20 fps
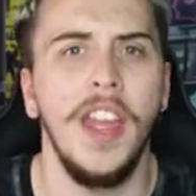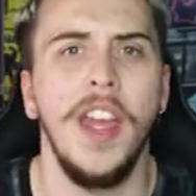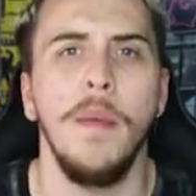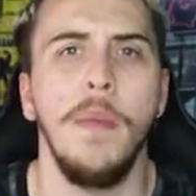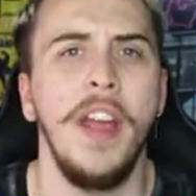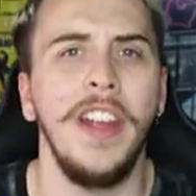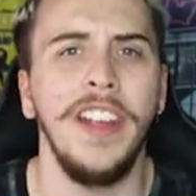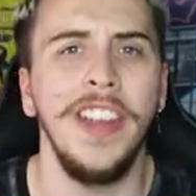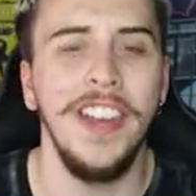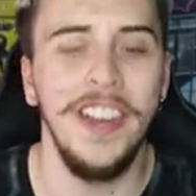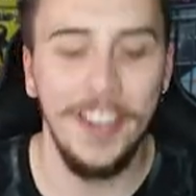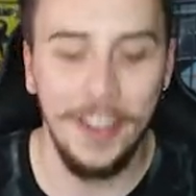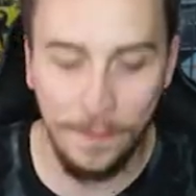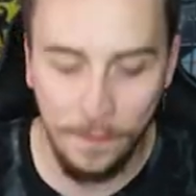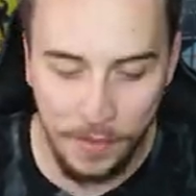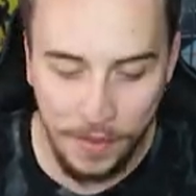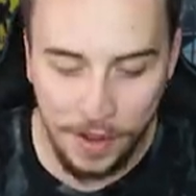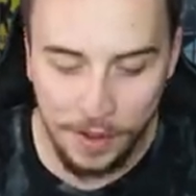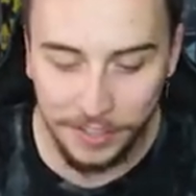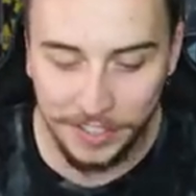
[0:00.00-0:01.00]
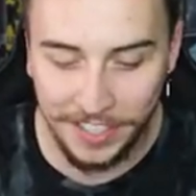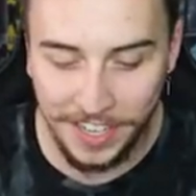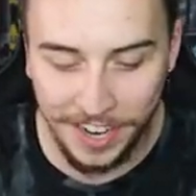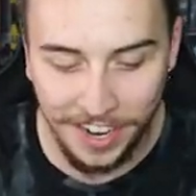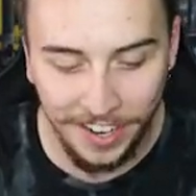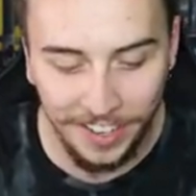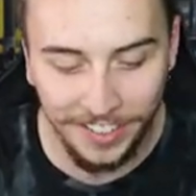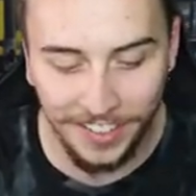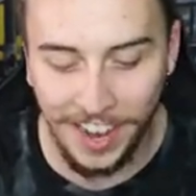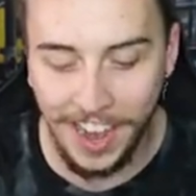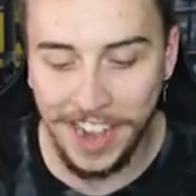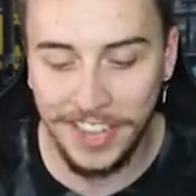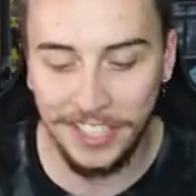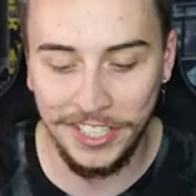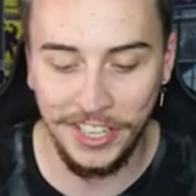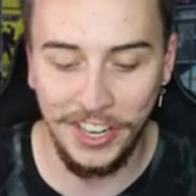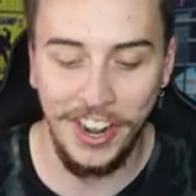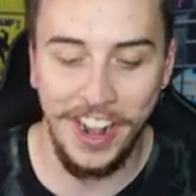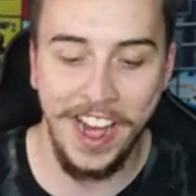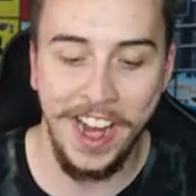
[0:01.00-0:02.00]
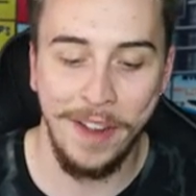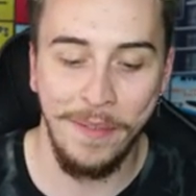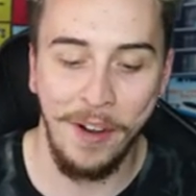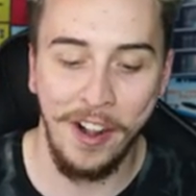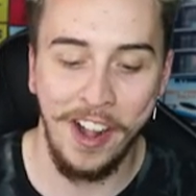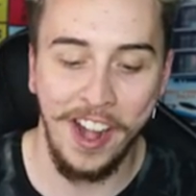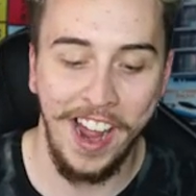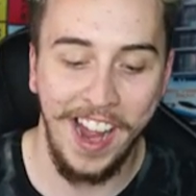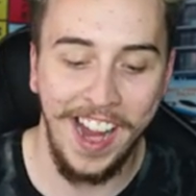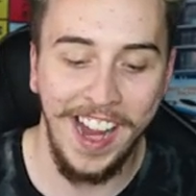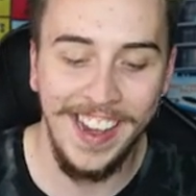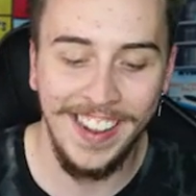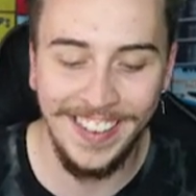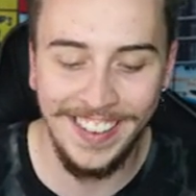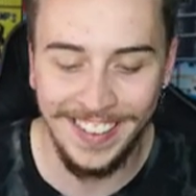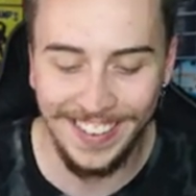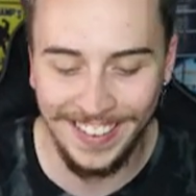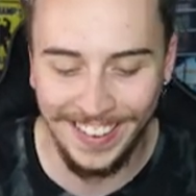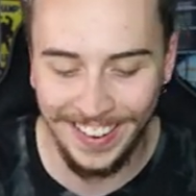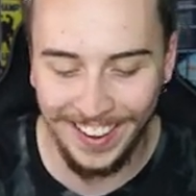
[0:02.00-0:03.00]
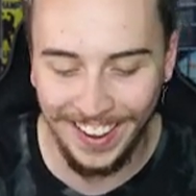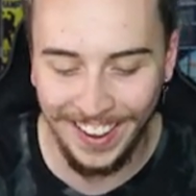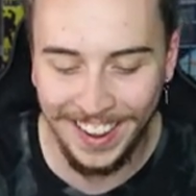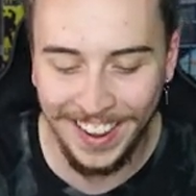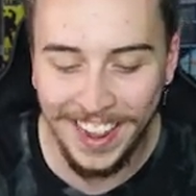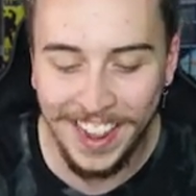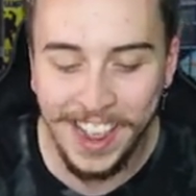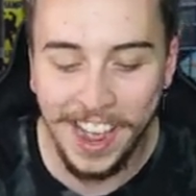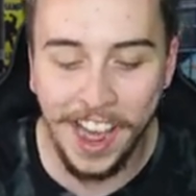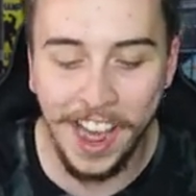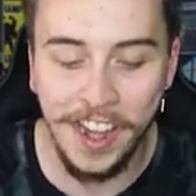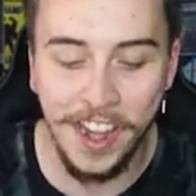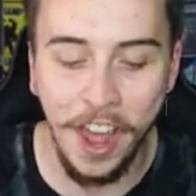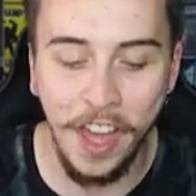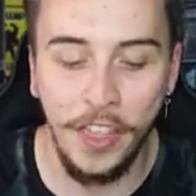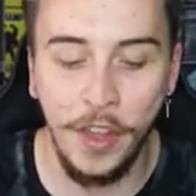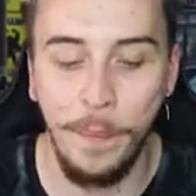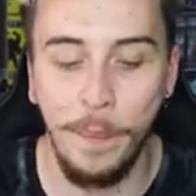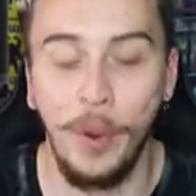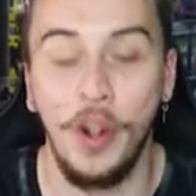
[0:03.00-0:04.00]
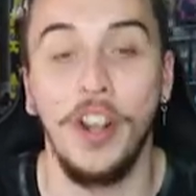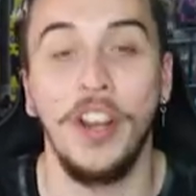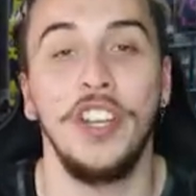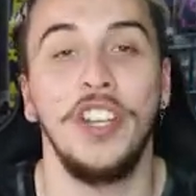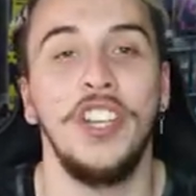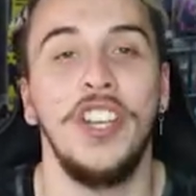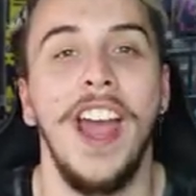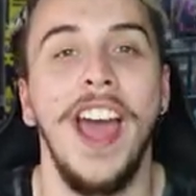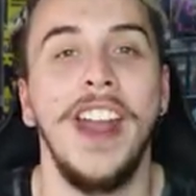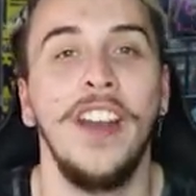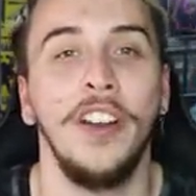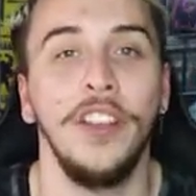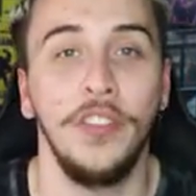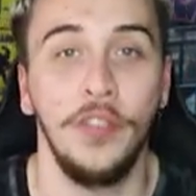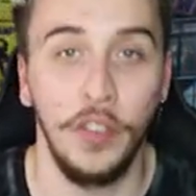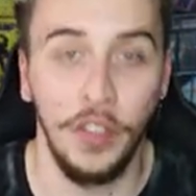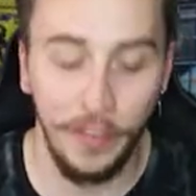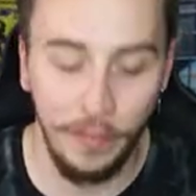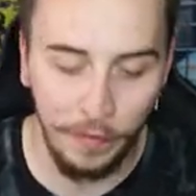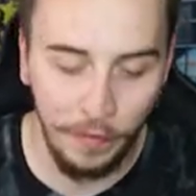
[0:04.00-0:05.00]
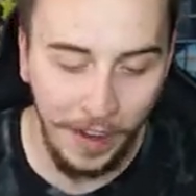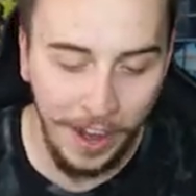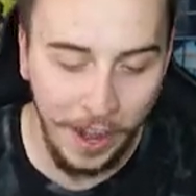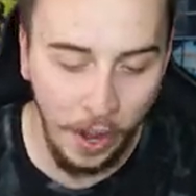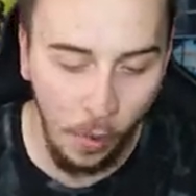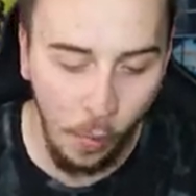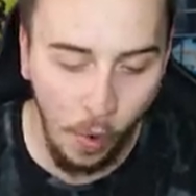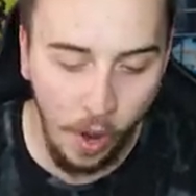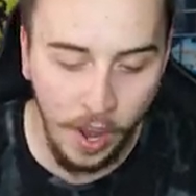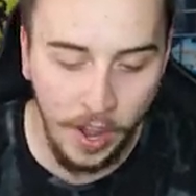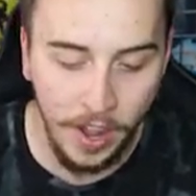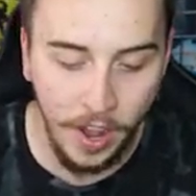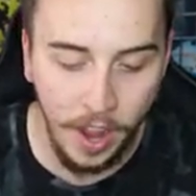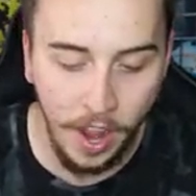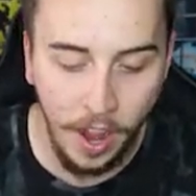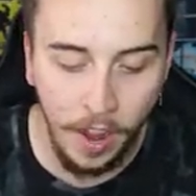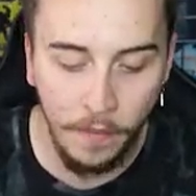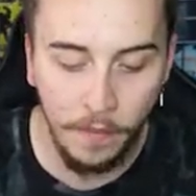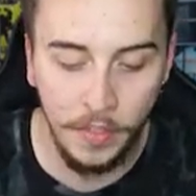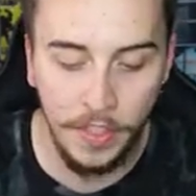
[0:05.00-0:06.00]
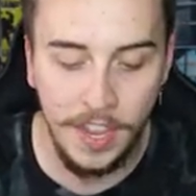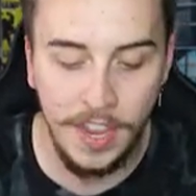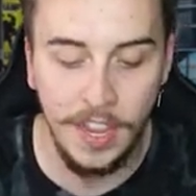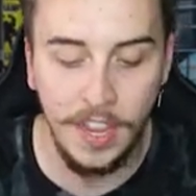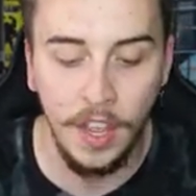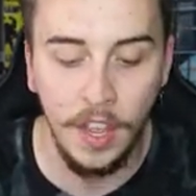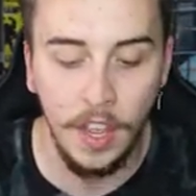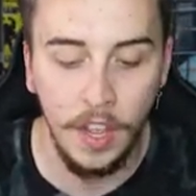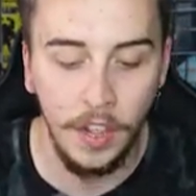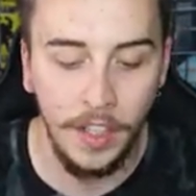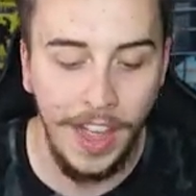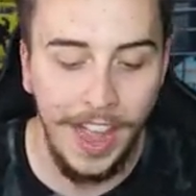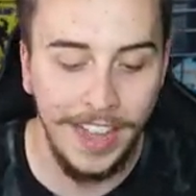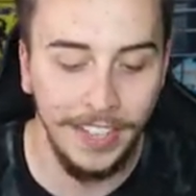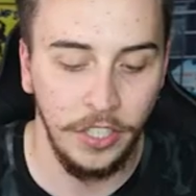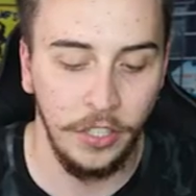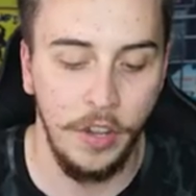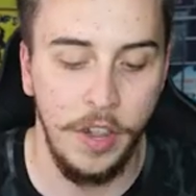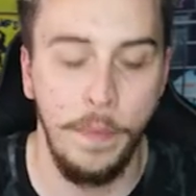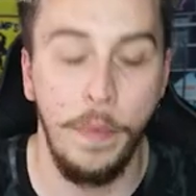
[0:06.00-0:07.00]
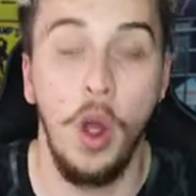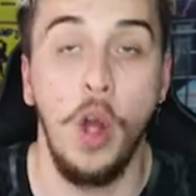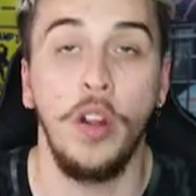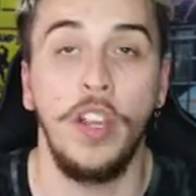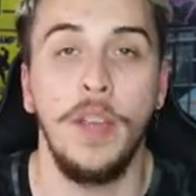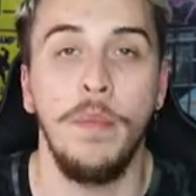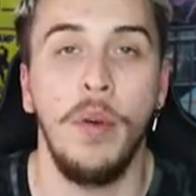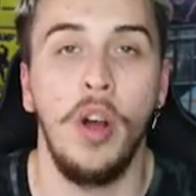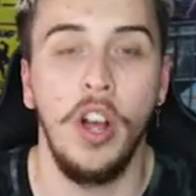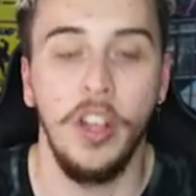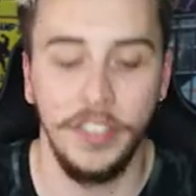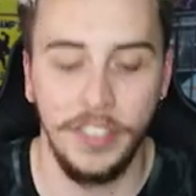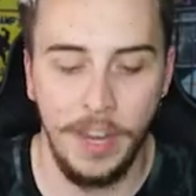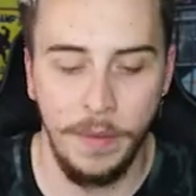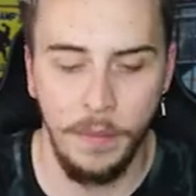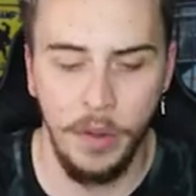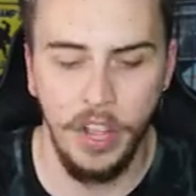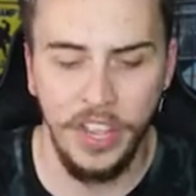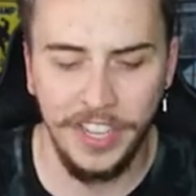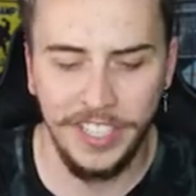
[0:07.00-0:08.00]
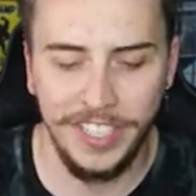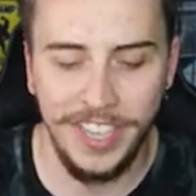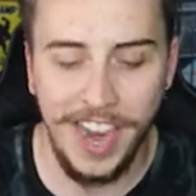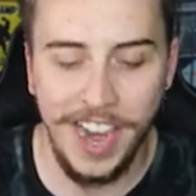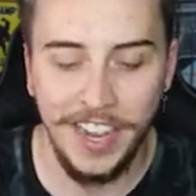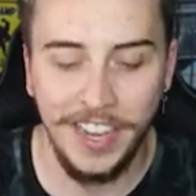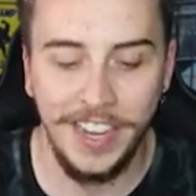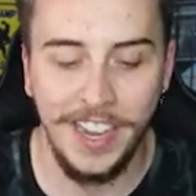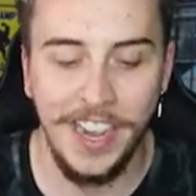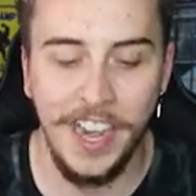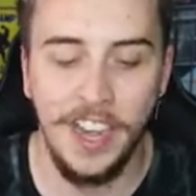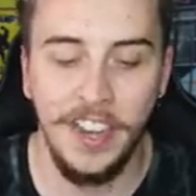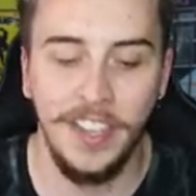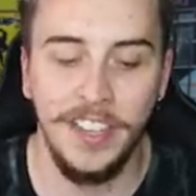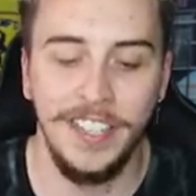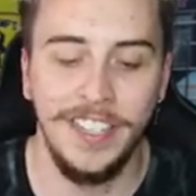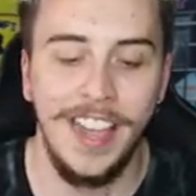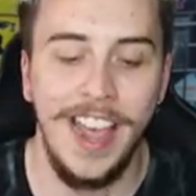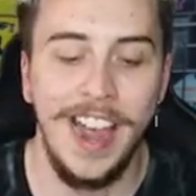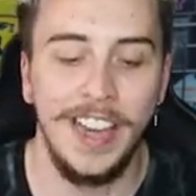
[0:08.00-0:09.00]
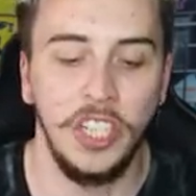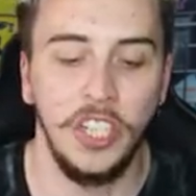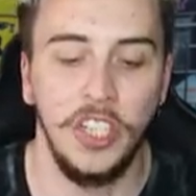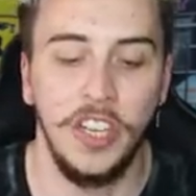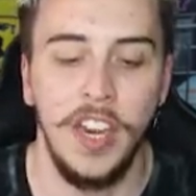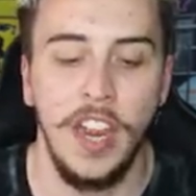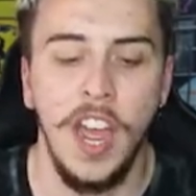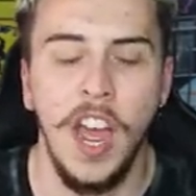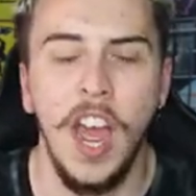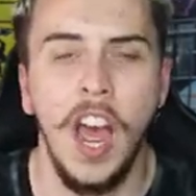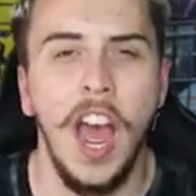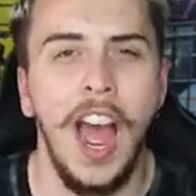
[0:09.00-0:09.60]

Am I getting confused here? I sure am, aren't I? Another Burning Shadows for the final one of the last three Pokeballs. I'm really excited to get into this actually.